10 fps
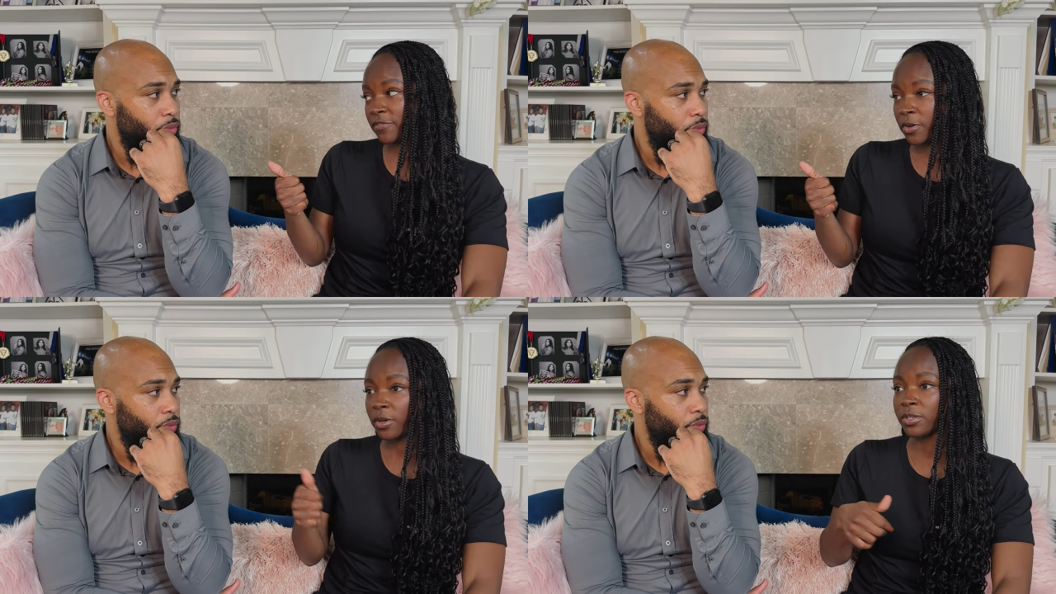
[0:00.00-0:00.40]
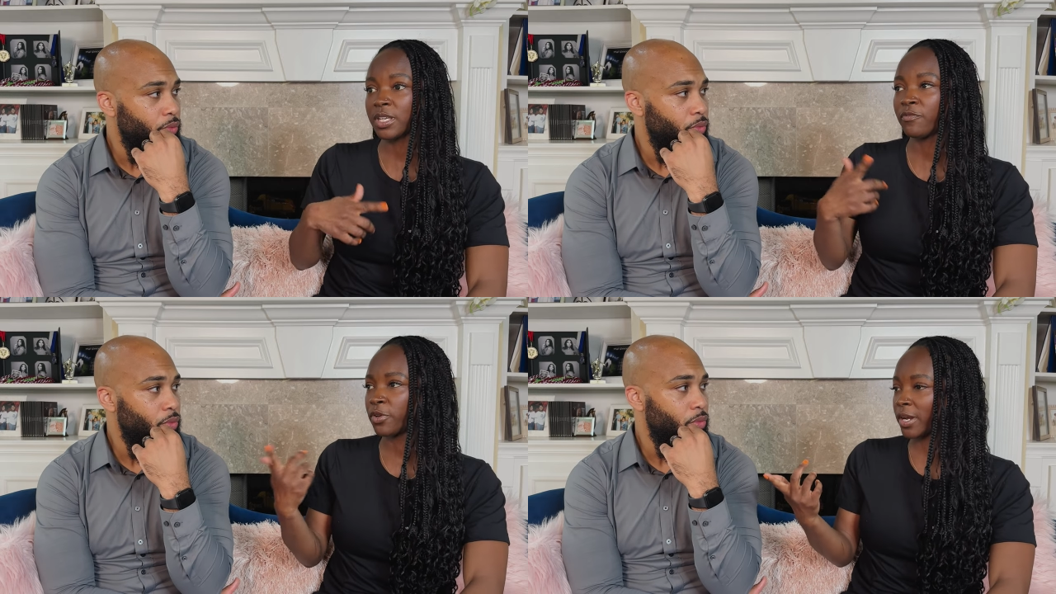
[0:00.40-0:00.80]
Speaker 1: photos and
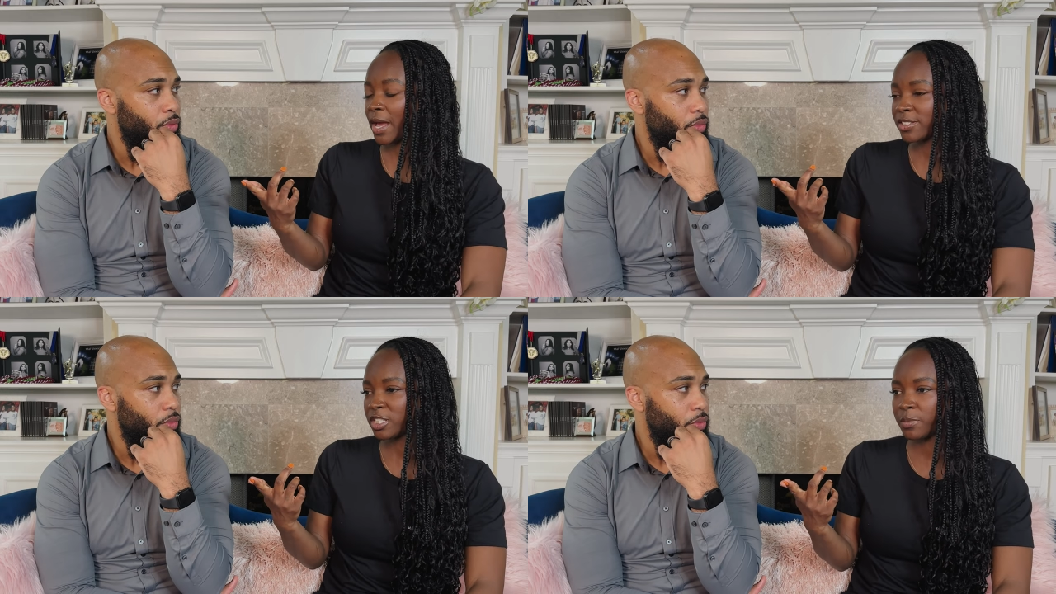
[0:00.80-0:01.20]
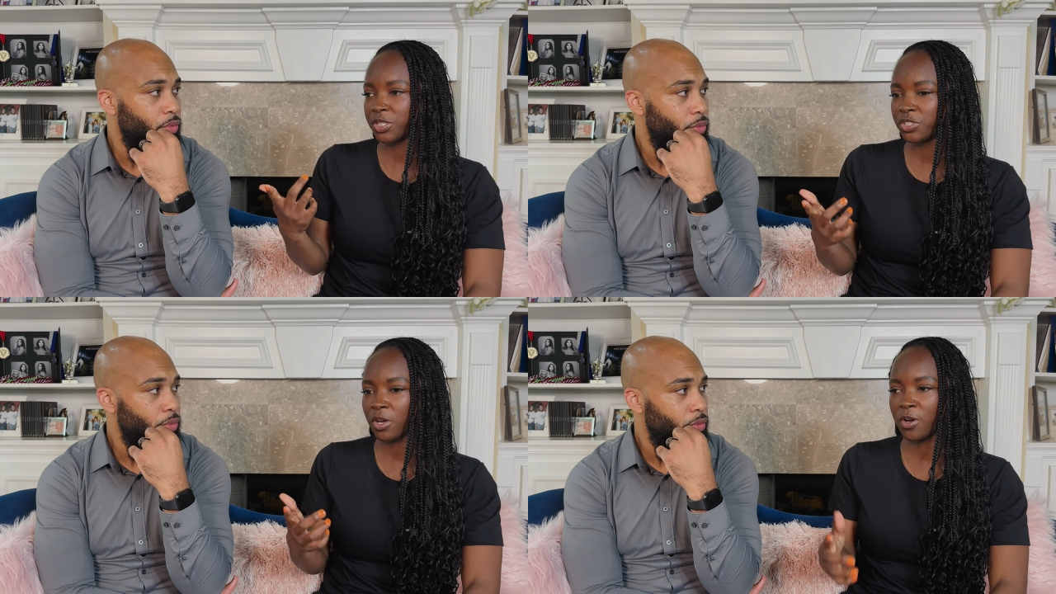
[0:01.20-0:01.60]
for your house to be
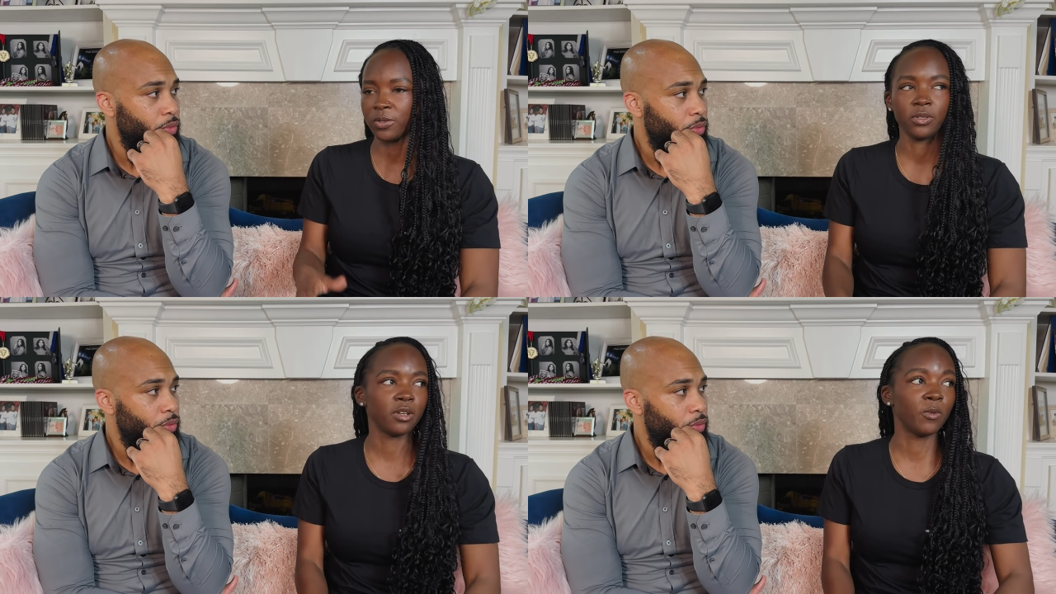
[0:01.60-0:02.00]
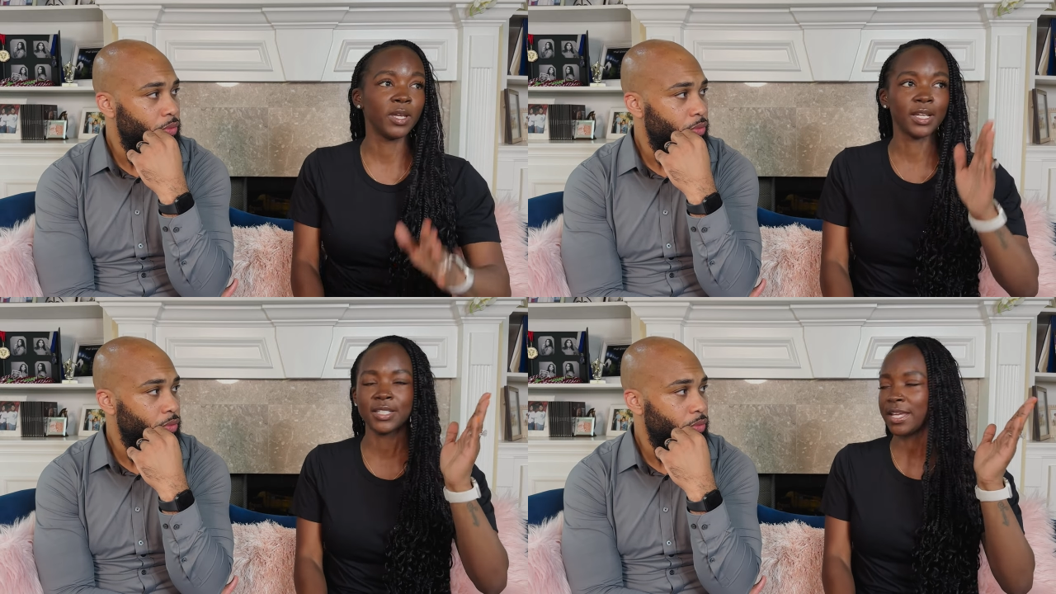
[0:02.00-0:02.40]
shown. You know, we could
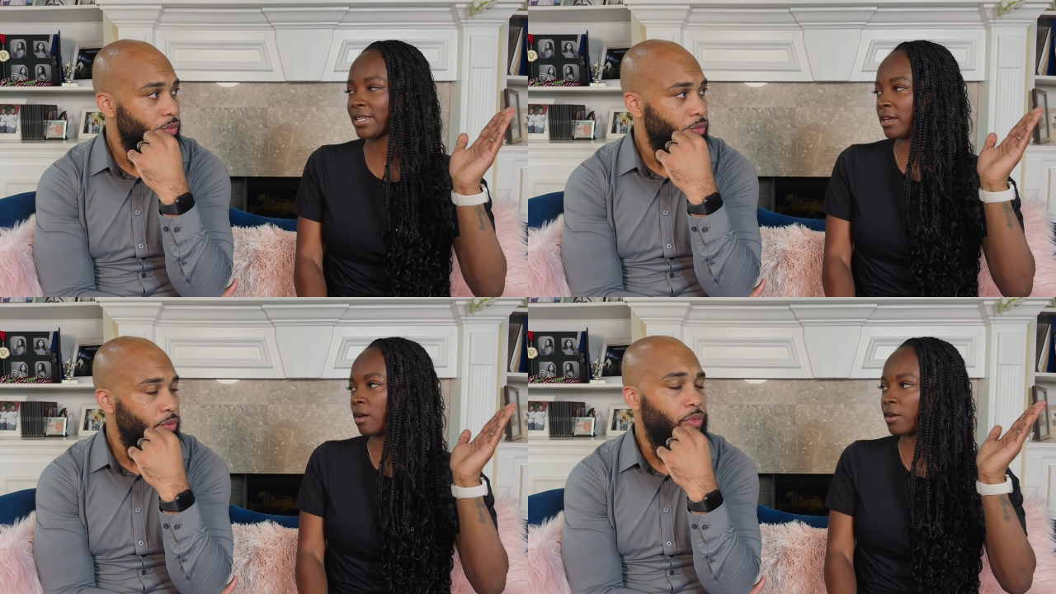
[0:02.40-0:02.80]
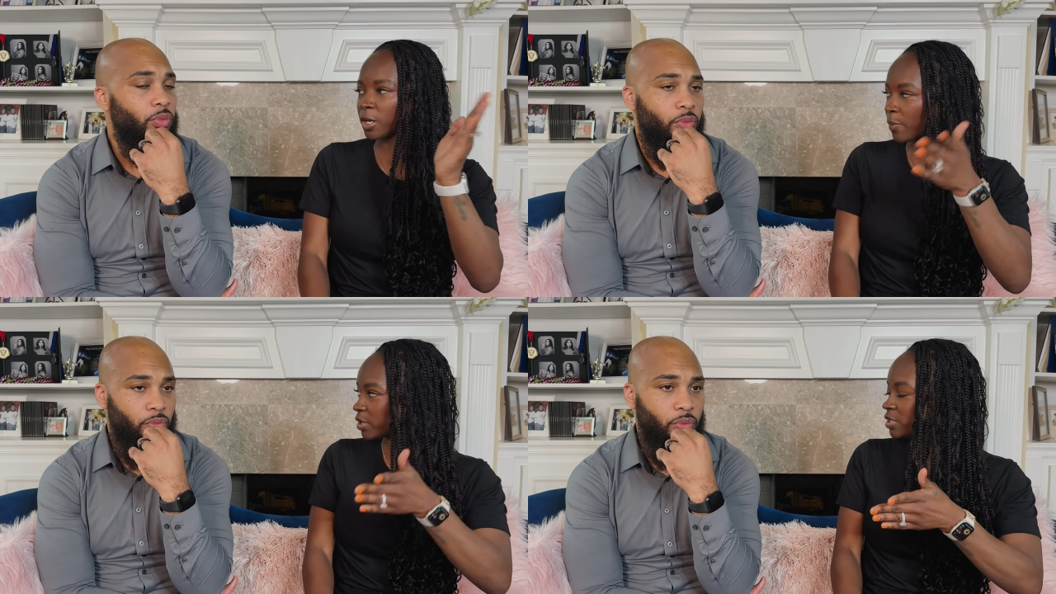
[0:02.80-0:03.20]
take down all your
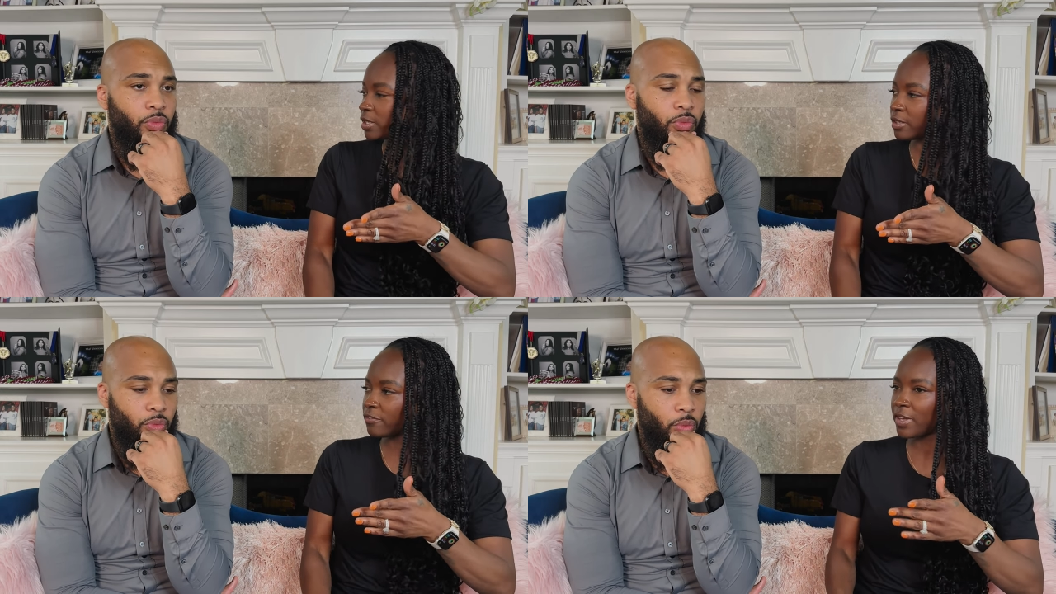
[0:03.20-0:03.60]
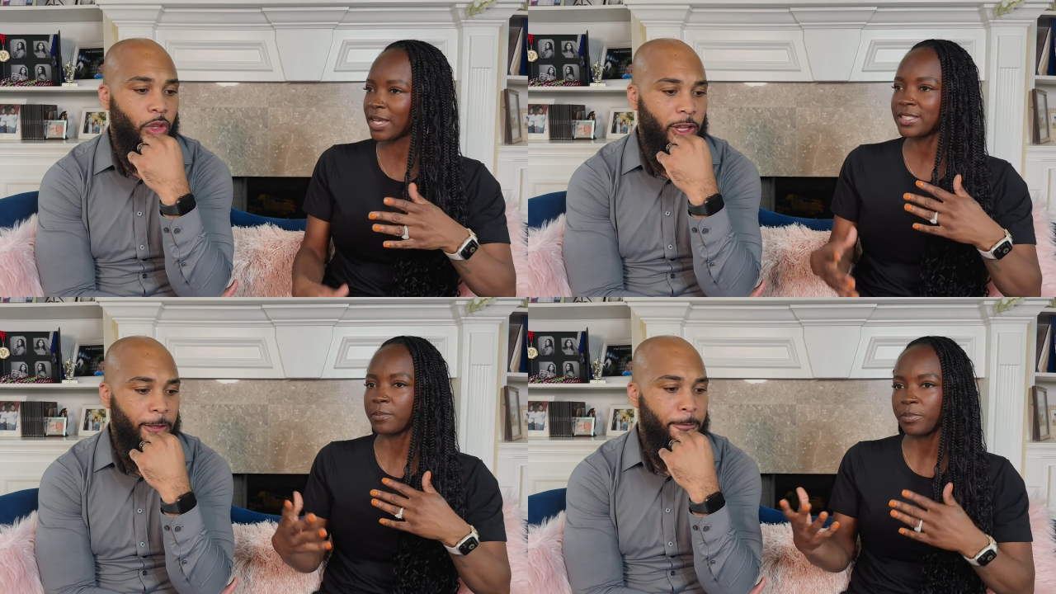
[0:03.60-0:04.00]
personal effects
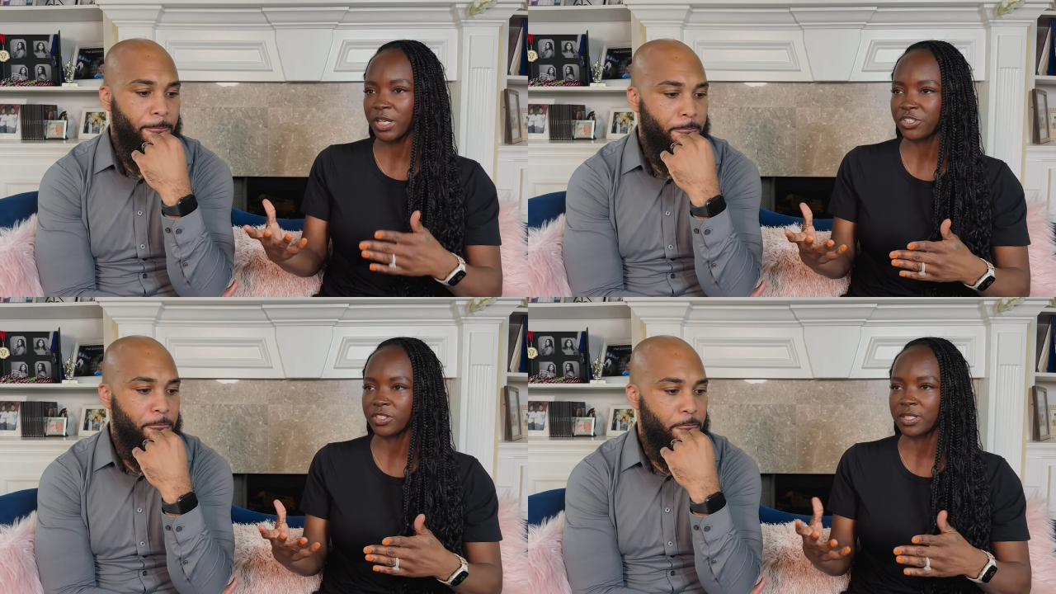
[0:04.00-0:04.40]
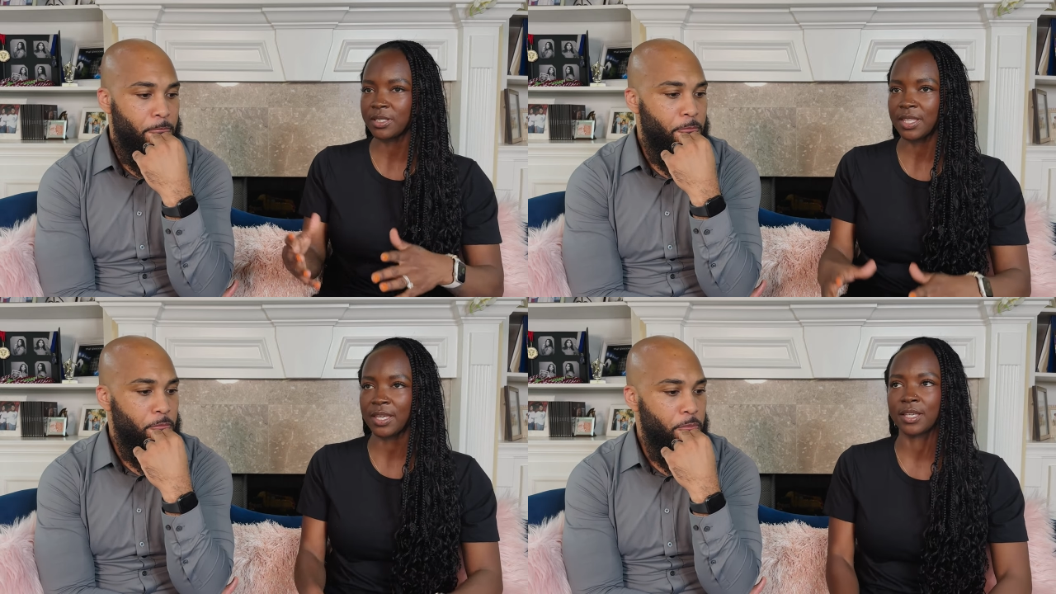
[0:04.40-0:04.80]
and pictures and
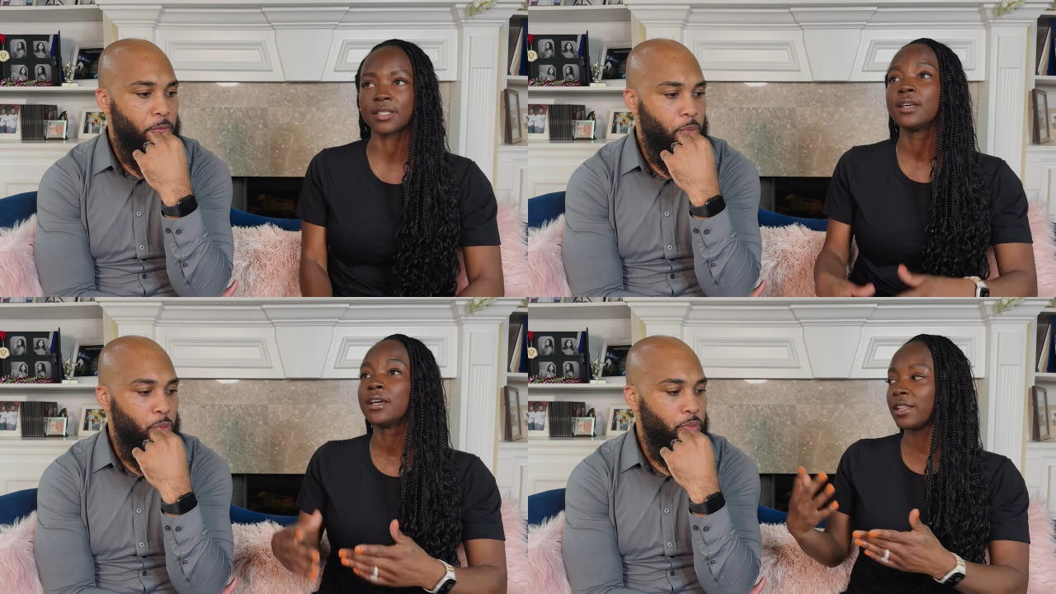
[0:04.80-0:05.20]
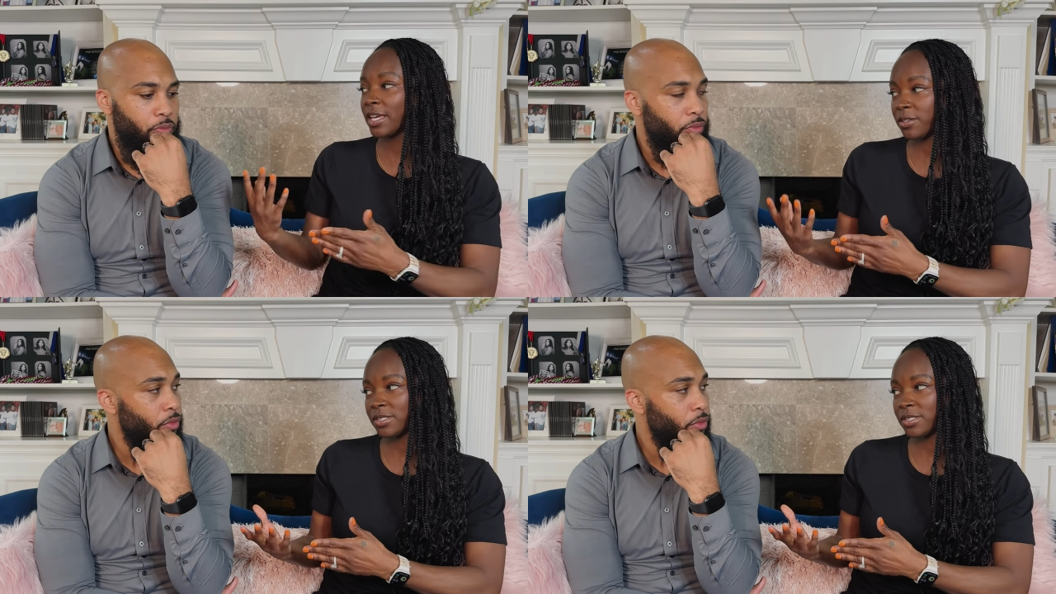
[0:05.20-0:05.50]
things. Like you